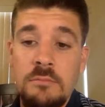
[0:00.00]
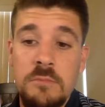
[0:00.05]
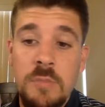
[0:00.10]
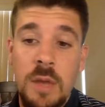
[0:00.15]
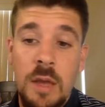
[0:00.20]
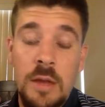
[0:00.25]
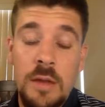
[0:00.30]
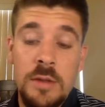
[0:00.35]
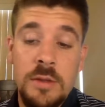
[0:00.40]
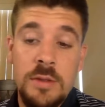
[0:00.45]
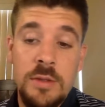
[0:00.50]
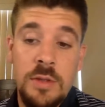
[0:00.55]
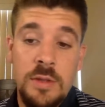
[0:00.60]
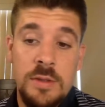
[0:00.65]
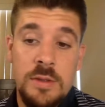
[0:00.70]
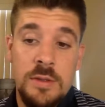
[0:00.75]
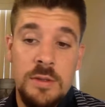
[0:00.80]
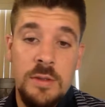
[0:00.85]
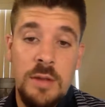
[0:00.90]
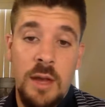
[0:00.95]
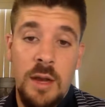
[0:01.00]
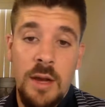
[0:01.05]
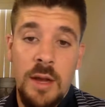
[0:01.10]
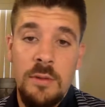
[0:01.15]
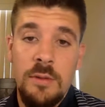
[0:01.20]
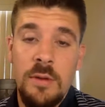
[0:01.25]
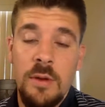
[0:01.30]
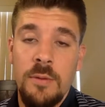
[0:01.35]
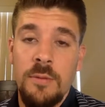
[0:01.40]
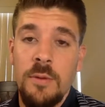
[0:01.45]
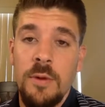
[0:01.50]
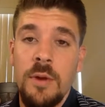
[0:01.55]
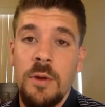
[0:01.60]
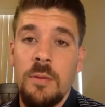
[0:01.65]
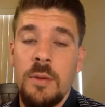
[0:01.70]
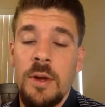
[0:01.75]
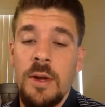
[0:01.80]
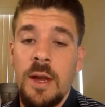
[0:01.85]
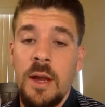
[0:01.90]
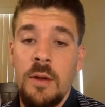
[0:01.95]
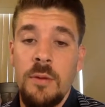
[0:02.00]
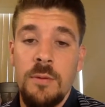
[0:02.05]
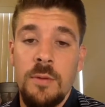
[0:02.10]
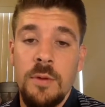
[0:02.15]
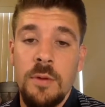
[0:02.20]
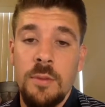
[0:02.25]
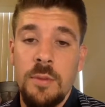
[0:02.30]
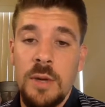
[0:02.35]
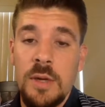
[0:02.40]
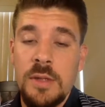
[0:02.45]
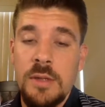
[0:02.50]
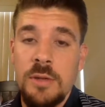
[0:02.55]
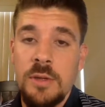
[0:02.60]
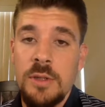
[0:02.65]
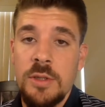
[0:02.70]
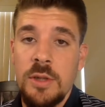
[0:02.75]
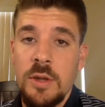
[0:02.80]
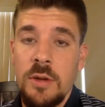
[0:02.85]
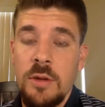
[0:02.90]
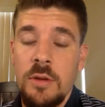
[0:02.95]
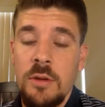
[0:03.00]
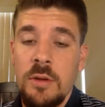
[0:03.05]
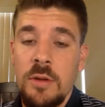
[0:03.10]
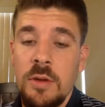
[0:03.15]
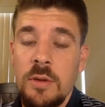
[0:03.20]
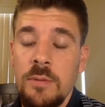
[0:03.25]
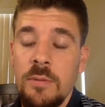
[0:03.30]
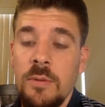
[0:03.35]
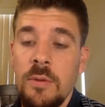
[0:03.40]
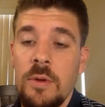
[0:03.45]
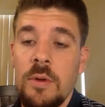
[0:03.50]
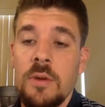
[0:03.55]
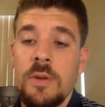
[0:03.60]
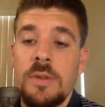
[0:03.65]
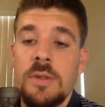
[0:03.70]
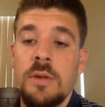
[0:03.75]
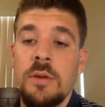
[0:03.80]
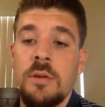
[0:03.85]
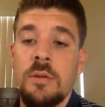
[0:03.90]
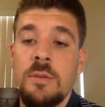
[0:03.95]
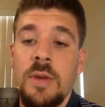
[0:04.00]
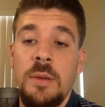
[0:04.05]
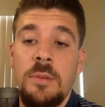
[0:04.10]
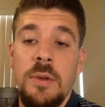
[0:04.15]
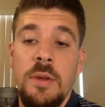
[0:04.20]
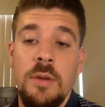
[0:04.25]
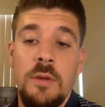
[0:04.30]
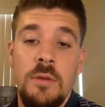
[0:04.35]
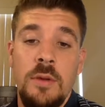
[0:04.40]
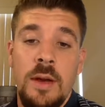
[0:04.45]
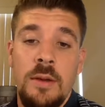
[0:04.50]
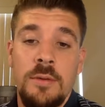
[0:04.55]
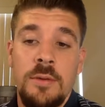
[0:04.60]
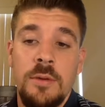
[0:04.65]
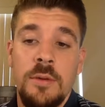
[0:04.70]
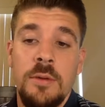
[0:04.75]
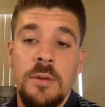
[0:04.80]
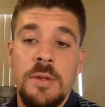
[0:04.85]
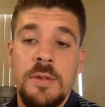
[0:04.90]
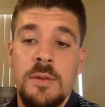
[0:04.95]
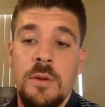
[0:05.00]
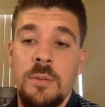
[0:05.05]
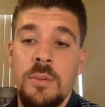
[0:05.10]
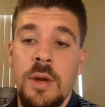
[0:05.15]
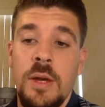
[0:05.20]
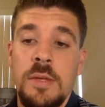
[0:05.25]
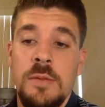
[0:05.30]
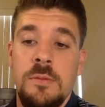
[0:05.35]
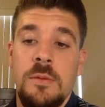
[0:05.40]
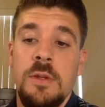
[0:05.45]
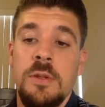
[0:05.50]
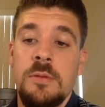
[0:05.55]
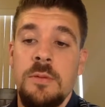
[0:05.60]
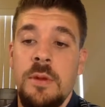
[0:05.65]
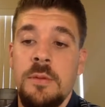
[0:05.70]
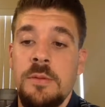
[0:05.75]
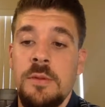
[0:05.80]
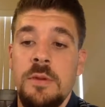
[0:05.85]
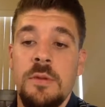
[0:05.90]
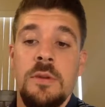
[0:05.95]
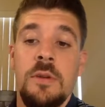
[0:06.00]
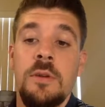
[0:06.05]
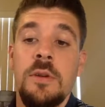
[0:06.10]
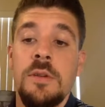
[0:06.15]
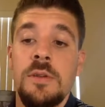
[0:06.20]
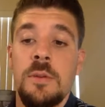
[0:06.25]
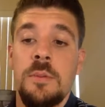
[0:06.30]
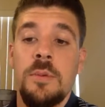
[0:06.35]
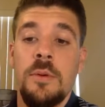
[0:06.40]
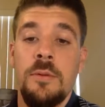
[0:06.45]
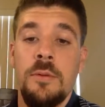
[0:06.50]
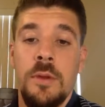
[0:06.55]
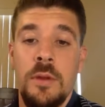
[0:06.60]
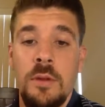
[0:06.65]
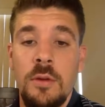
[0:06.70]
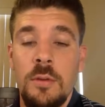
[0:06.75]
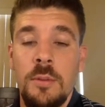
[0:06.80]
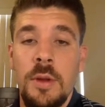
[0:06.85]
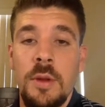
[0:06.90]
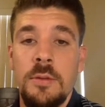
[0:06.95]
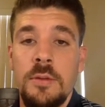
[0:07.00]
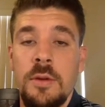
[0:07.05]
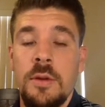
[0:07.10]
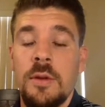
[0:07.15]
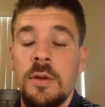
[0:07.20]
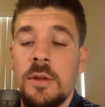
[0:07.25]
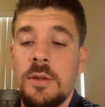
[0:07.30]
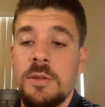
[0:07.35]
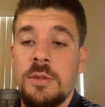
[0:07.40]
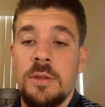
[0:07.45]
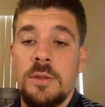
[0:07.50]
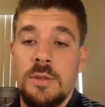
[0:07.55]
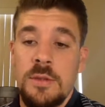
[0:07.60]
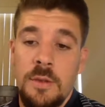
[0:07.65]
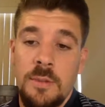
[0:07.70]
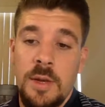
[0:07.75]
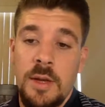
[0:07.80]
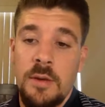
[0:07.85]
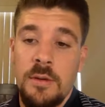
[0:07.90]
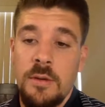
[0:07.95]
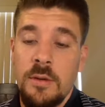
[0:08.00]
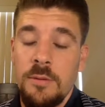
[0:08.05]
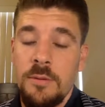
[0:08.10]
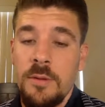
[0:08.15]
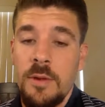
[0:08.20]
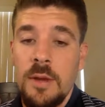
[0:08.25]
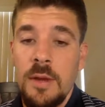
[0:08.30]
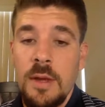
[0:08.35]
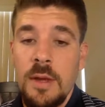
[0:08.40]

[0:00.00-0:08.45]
It's just not out there for you right now for the price range that you're looking for. So maybe you have to increase your price range. And I'm sure there is a perfect home out there. It's just a matter of